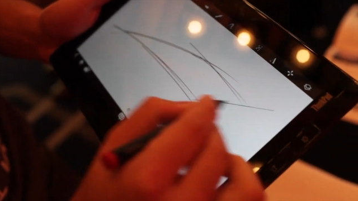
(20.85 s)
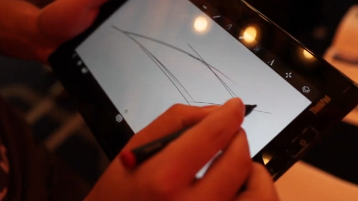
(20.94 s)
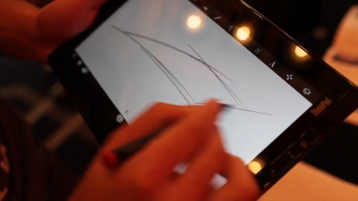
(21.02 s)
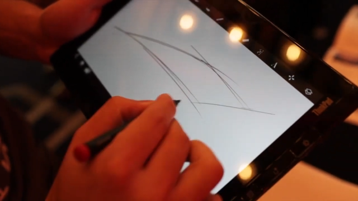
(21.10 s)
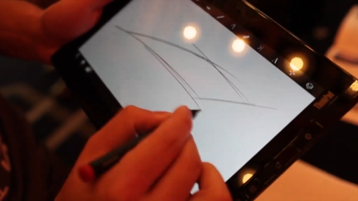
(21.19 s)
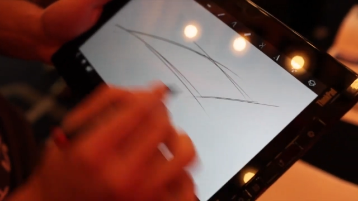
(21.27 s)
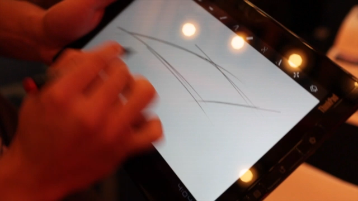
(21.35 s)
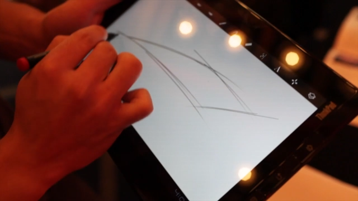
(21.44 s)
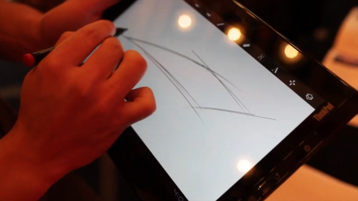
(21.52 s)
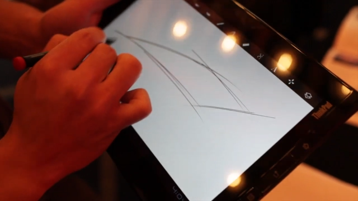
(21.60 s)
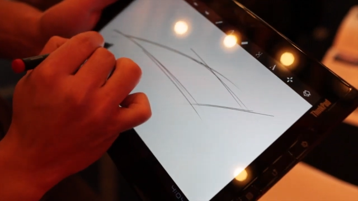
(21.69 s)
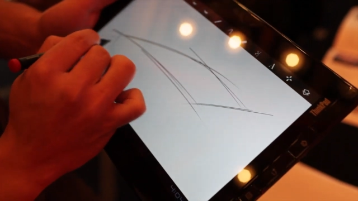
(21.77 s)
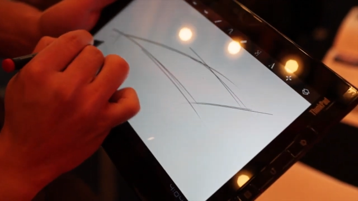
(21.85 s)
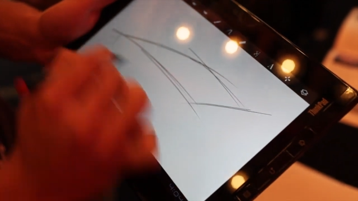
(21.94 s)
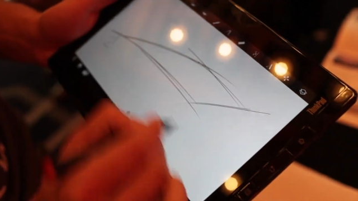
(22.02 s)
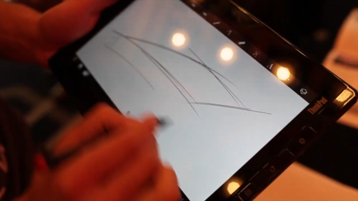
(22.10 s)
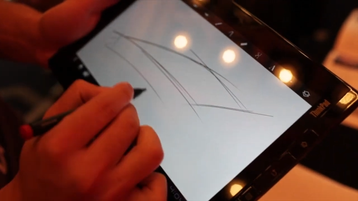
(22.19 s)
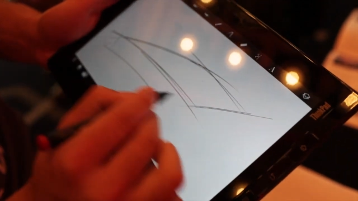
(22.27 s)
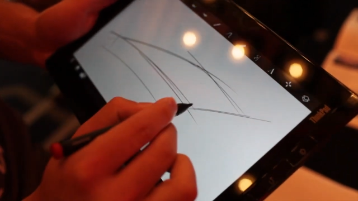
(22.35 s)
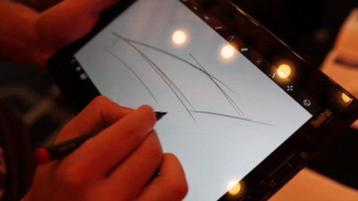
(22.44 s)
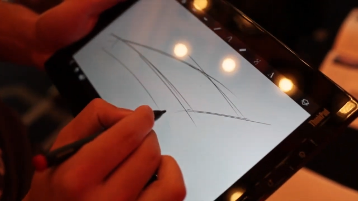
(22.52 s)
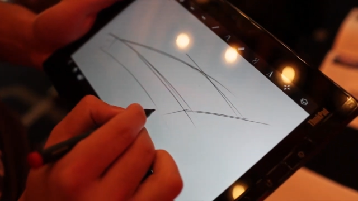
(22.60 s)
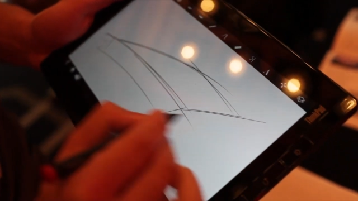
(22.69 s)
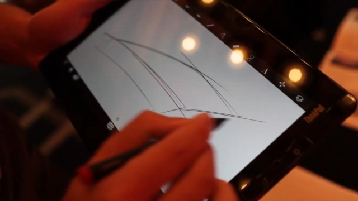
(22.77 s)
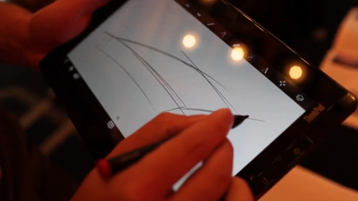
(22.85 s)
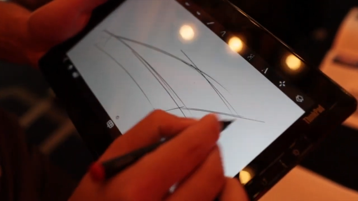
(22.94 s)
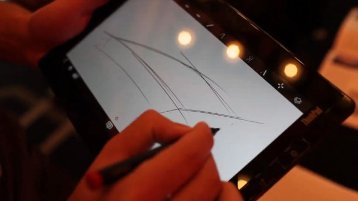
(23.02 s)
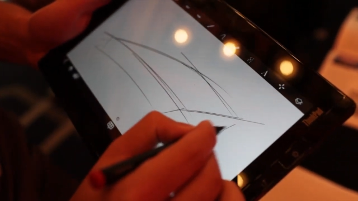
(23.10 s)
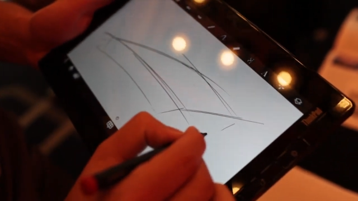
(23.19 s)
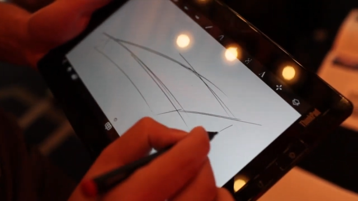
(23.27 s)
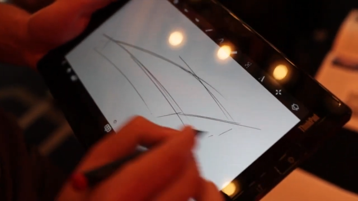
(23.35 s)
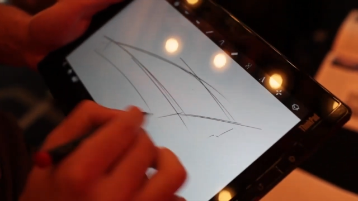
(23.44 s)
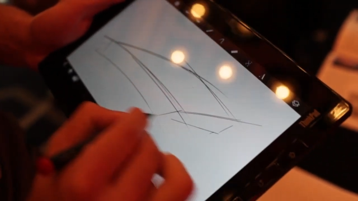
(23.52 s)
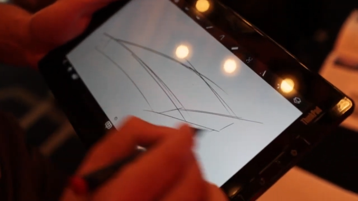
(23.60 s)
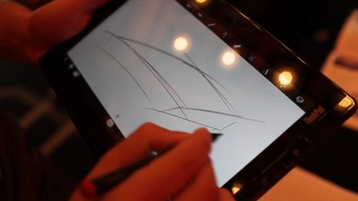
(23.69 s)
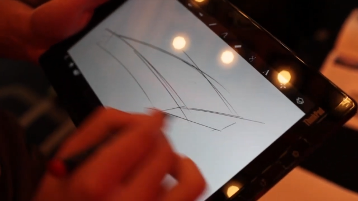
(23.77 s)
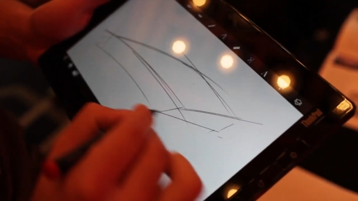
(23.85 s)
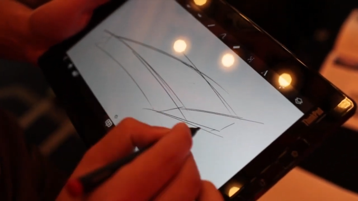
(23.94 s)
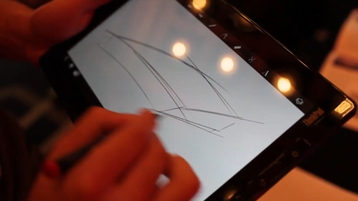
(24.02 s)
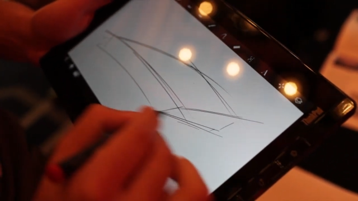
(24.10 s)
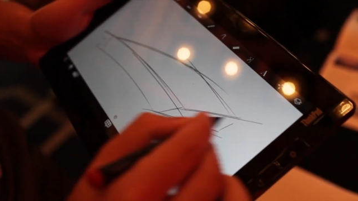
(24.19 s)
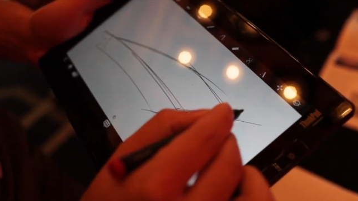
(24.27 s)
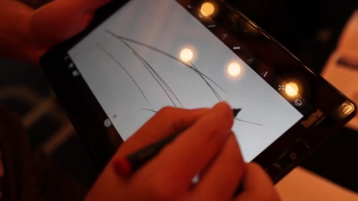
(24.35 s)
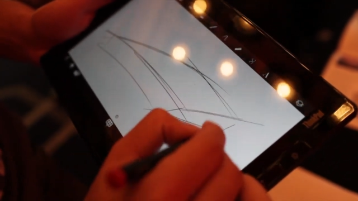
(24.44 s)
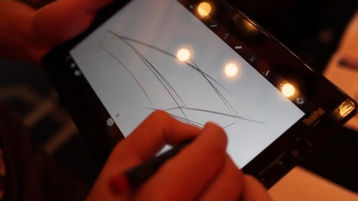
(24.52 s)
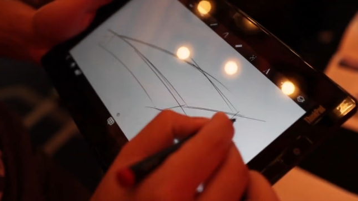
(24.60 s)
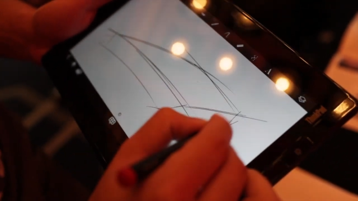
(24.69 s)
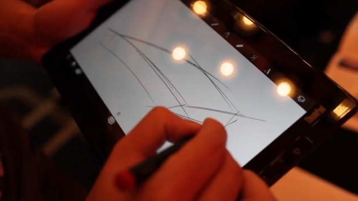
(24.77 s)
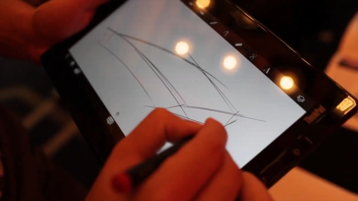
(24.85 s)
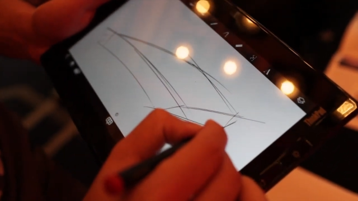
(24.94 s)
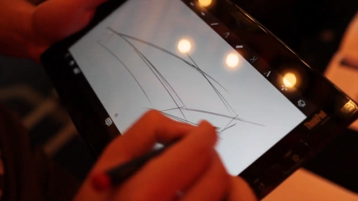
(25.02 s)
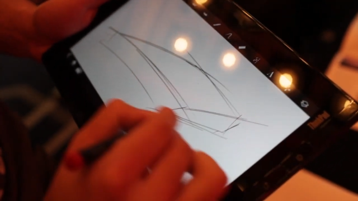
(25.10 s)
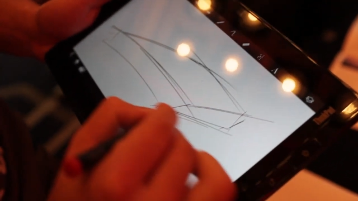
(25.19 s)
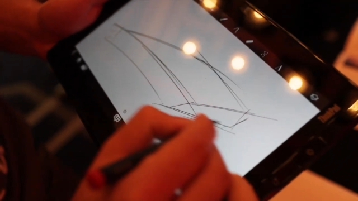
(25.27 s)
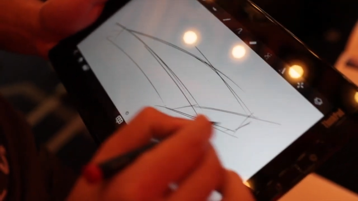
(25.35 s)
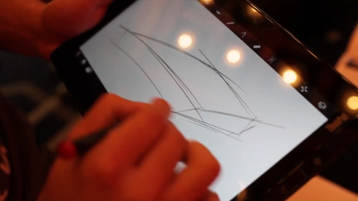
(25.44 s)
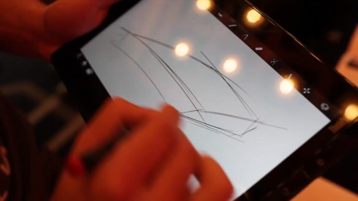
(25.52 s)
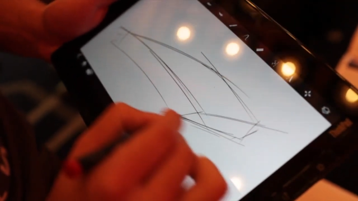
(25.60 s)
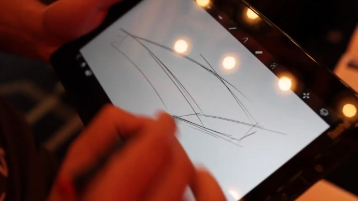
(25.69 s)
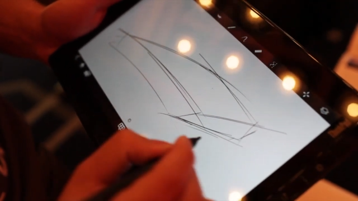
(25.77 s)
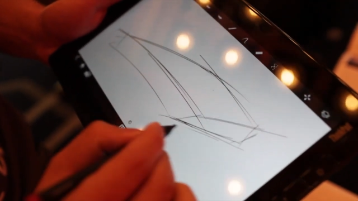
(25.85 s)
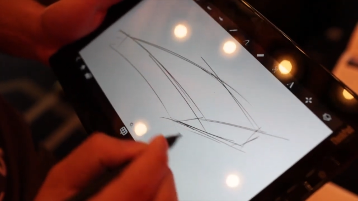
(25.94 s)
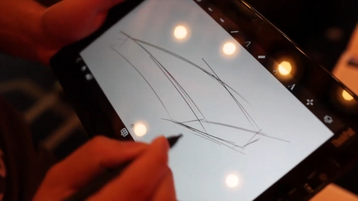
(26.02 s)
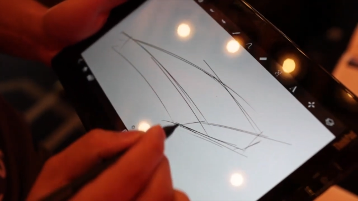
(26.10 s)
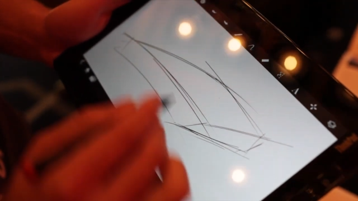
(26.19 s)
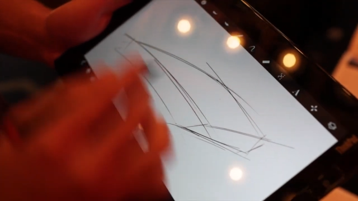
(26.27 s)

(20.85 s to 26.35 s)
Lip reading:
No face is visible, so there are no lips to read.